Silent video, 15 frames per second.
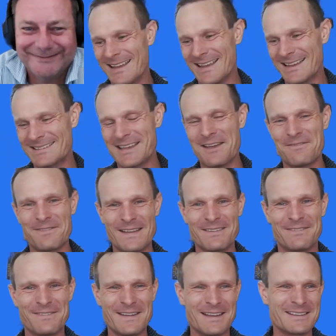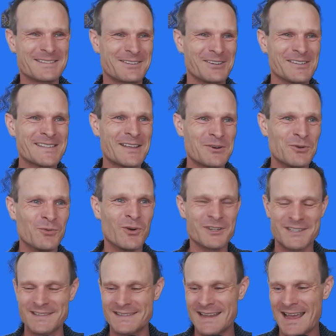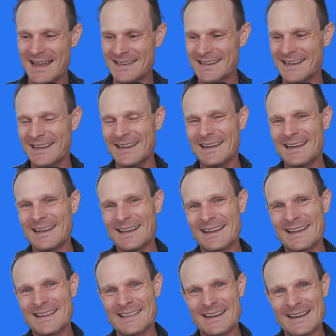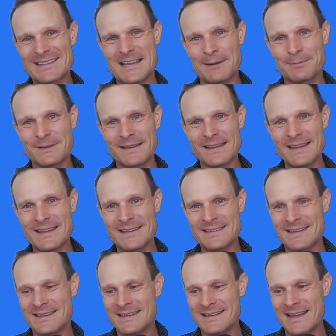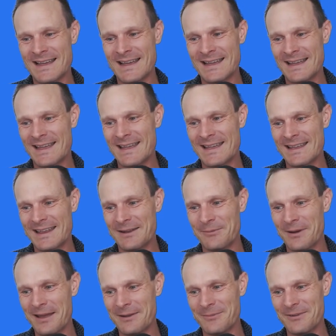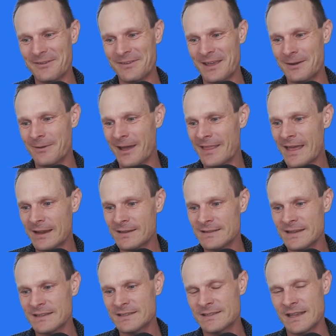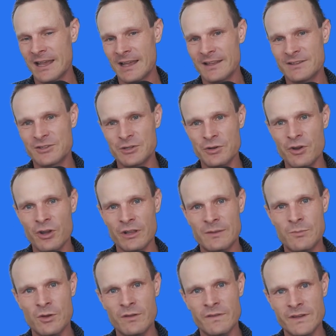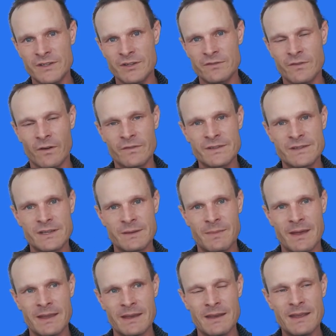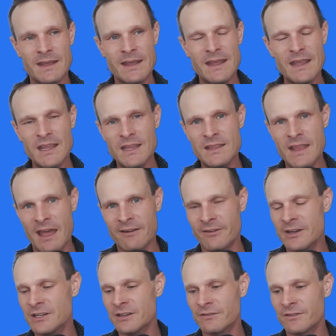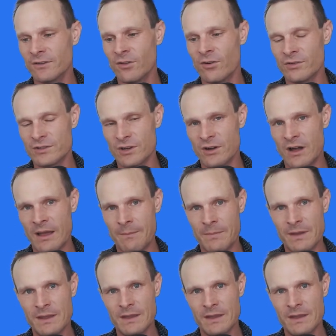So fingers crossed that all washes out in the next couple of years, and we forget about that, because it's two early movers who've obviously been in that region for a long time,